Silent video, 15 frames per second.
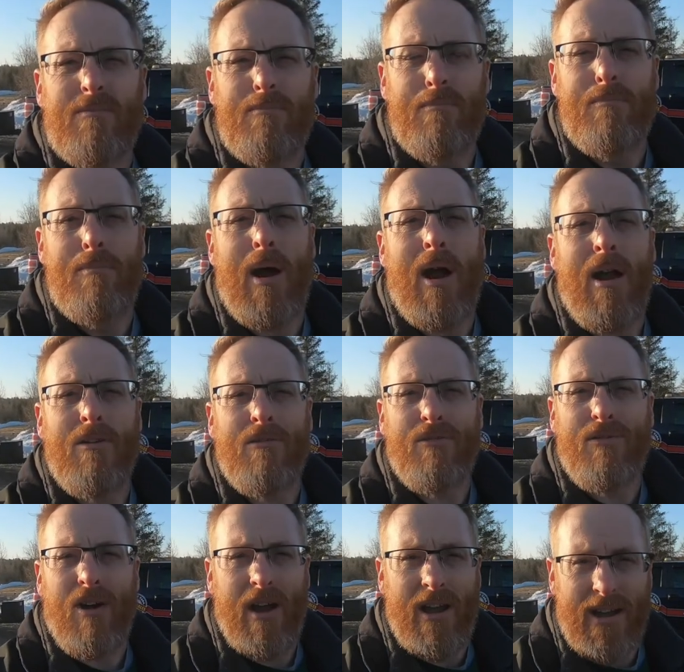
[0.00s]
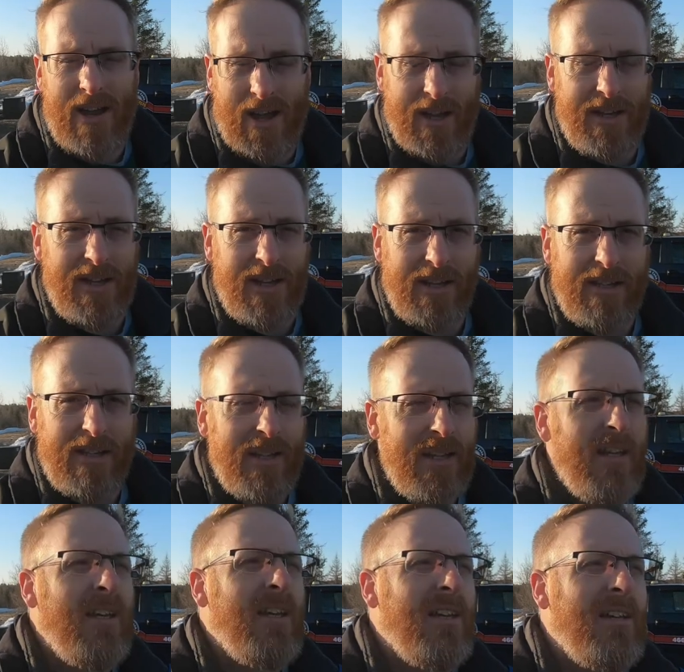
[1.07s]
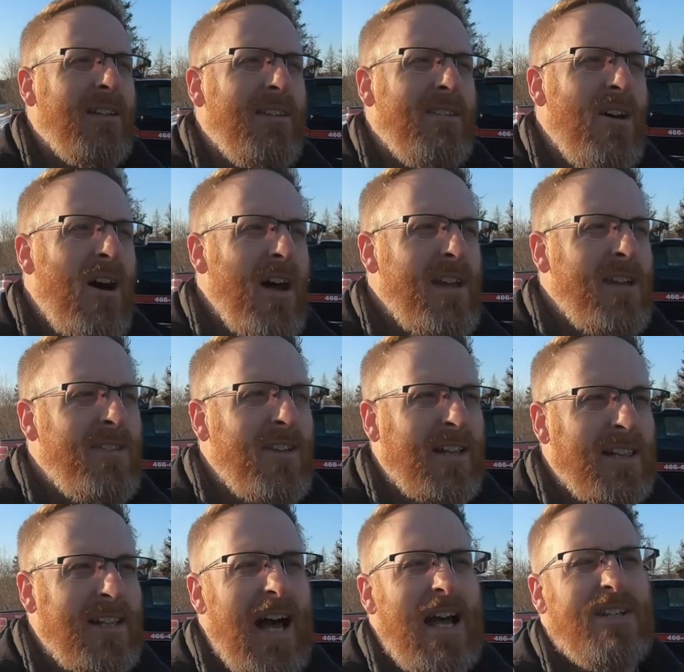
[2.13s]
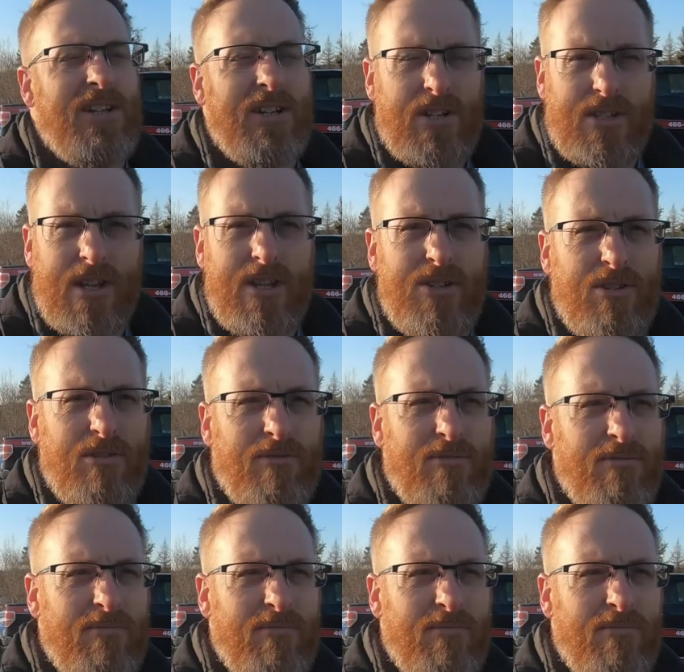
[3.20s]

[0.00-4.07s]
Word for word: barn find hunting. Not in the classic sense of,